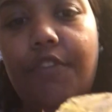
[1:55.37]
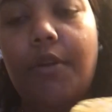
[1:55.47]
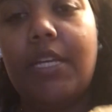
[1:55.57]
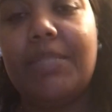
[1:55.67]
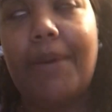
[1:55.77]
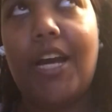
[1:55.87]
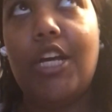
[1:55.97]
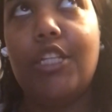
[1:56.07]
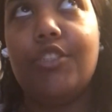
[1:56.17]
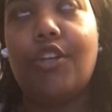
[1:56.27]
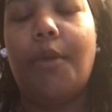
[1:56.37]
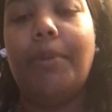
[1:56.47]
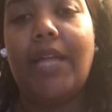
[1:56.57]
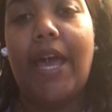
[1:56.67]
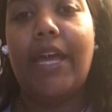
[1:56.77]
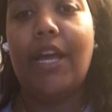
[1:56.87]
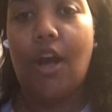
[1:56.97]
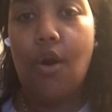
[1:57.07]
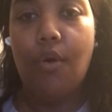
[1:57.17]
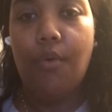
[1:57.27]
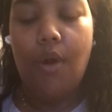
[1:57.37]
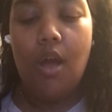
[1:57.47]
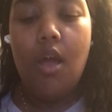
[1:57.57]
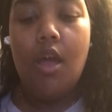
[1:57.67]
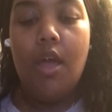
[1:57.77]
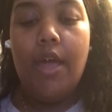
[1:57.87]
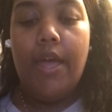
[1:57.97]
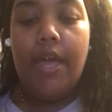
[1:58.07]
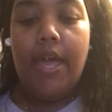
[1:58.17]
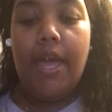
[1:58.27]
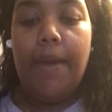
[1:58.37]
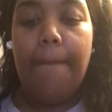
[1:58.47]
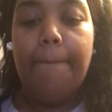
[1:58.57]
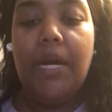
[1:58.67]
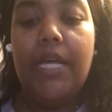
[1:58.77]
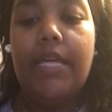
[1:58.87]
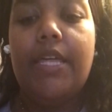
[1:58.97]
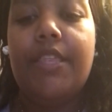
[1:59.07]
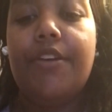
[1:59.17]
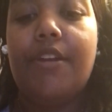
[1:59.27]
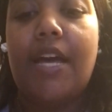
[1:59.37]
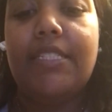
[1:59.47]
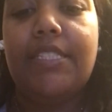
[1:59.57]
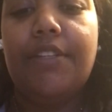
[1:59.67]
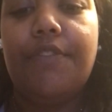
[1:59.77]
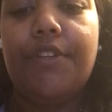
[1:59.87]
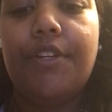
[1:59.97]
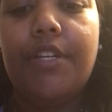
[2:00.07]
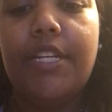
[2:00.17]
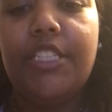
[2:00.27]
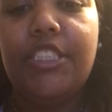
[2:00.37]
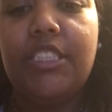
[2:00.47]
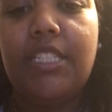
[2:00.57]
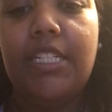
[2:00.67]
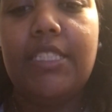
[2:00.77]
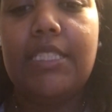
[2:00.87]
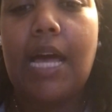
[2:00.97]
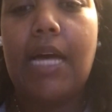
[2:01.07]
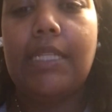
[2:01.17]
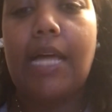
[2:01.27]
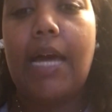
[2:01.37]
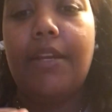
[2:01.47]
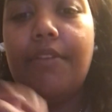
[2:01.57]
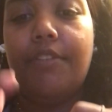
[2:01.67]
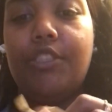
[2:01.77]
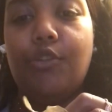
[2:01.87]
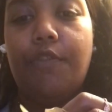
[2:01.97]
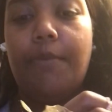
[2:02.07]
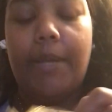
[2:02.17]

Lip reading: because my colors are black and gold, but they're not silver. It's just the inside lining showing from the